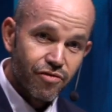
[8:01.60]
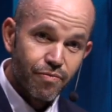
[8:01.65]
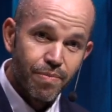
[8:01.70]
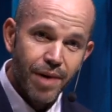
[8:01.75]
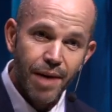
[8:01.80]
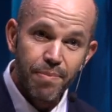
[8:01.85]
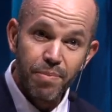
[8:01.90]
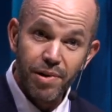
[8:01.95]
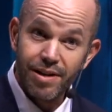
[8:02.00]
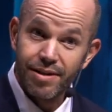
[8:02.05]
of
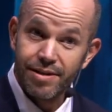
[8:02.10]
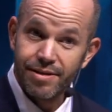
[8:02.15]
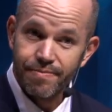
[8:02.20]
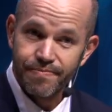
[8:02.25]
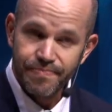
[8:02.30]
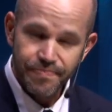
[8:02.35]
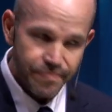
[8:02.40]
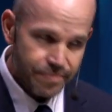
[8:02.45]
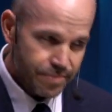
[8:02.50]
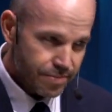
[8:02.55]

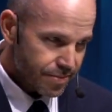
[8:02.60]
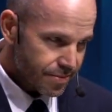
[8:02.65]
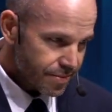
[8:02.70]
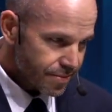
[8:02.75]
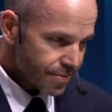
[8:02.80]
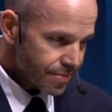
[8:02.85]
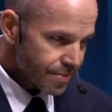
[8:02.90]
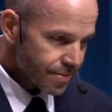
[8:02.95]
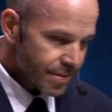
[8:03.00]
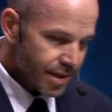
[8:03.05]
populism.
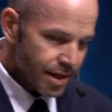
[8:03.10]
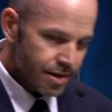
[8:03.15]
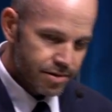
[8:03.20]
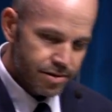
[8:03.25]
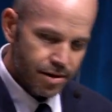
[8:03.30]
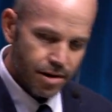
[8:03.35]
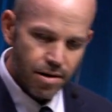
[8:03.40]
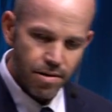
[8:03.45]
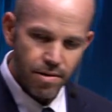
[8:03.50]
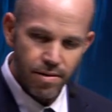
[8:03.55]

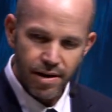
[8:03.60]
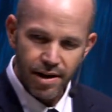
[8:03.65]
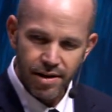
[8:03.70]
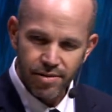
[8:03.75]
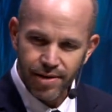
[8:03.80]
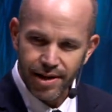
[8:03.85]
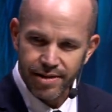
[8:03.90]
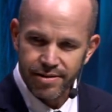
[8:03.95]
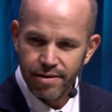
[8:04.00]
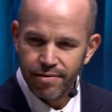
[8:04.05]
So
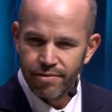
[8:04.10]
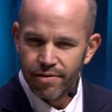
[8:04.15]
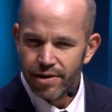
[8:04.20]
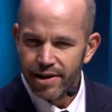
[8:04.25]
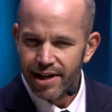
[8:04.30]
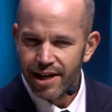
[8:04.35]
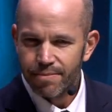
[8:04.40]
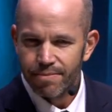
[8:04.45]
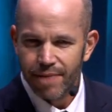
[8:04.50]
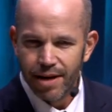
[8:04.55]
across the
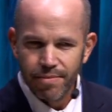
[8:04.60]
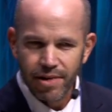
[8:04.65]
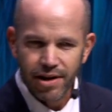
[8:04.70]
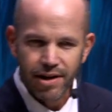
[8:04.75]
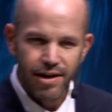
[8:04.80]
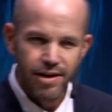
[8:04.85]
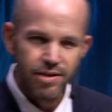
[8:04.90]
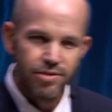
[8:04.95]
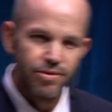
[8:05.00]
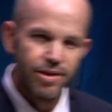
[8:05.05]
38 member
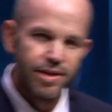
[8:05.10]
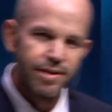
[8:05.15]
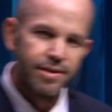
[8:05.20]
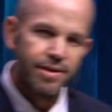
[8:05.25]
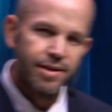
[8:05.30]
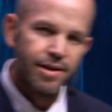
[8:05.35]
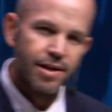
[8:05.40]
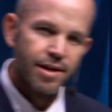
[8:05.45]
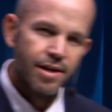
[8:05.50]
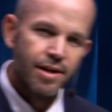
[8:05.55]

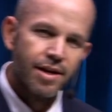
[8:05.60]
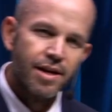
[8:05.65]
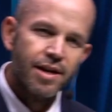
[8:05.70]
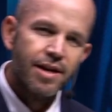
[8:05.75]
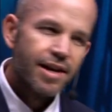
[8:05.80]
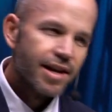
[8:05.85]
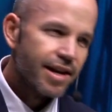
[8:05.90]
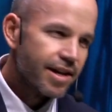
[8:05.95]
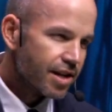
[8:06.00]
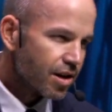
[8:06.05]
countries,
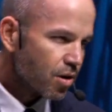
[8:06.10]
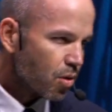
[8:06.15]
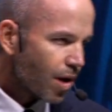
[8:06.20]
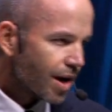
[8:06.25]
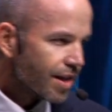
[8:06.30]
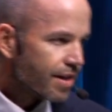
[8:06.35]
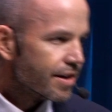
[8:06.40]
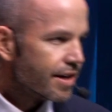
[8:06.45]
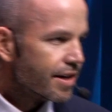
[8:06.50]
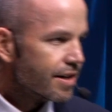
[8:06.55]

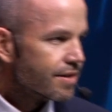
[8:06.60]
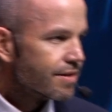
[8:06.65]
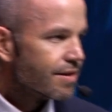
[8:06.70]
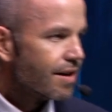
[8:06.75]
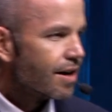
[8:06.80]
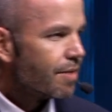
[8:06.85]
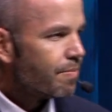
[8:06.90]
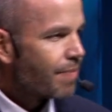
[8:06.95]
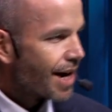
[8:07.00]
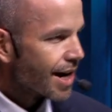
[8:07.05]
inequalities
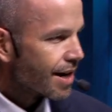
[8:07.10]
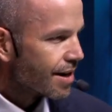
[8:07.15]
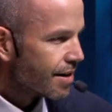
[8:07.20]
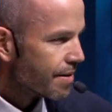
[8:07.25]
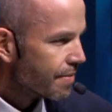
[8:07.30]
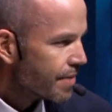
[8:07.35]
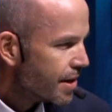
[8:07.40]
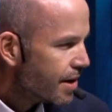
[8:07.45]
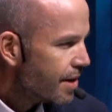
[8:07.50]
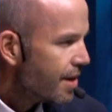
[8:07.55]
are back.
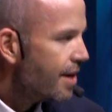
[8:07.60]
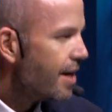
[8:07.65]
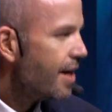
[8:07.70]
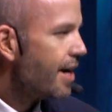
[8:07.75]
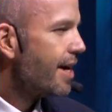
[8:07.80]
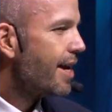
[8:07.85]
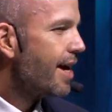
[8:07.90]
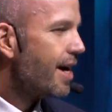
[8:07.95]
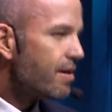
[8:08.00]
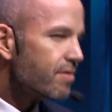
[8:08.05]

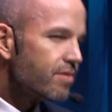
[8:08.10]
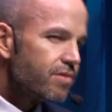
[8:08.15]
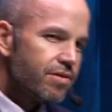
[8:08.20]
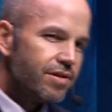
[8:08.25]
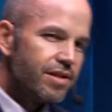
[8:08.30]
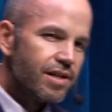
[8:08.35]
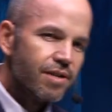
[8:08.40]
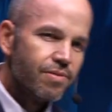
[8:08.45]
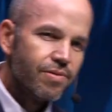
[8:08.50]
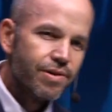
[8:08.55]
And how to
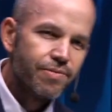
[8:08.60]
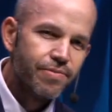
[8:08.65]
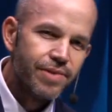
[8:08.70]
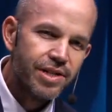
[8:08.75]
deal with